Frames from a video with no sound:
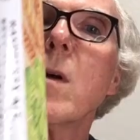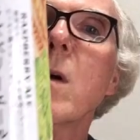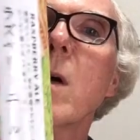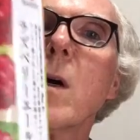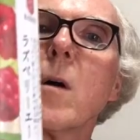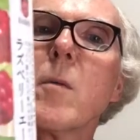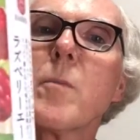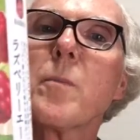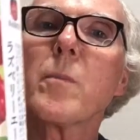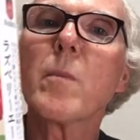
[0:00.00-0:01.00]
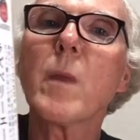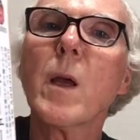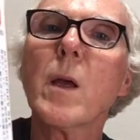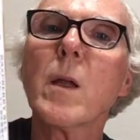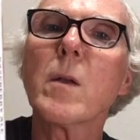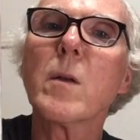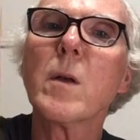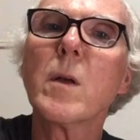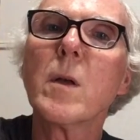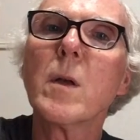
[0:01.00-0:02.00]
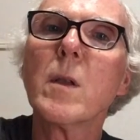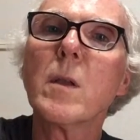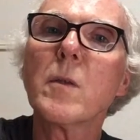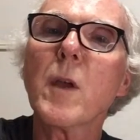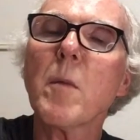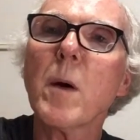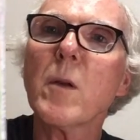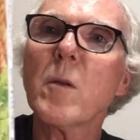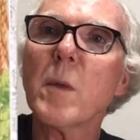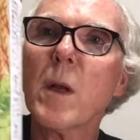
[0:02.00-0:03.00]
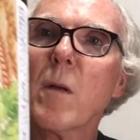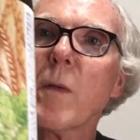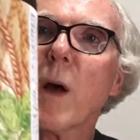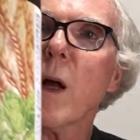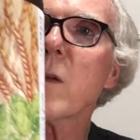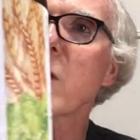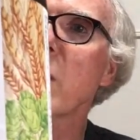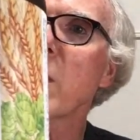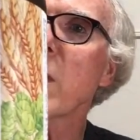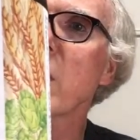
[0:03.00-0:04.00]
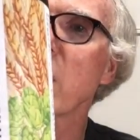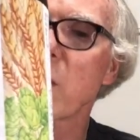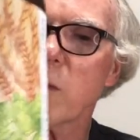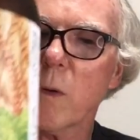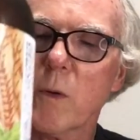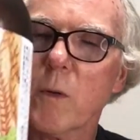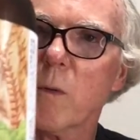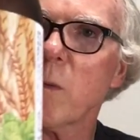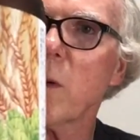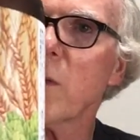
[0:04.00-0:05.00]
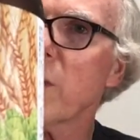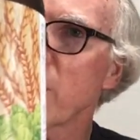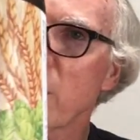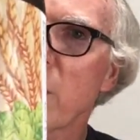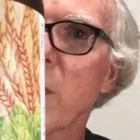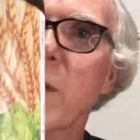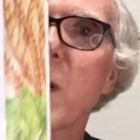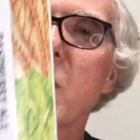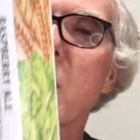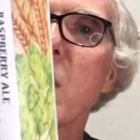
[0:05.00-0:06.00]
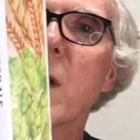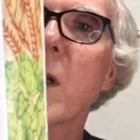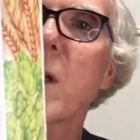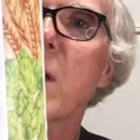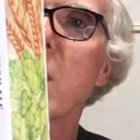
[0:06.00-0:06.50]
And this came out in the middle of the hot summer, and I suppose it would be very refreshing then.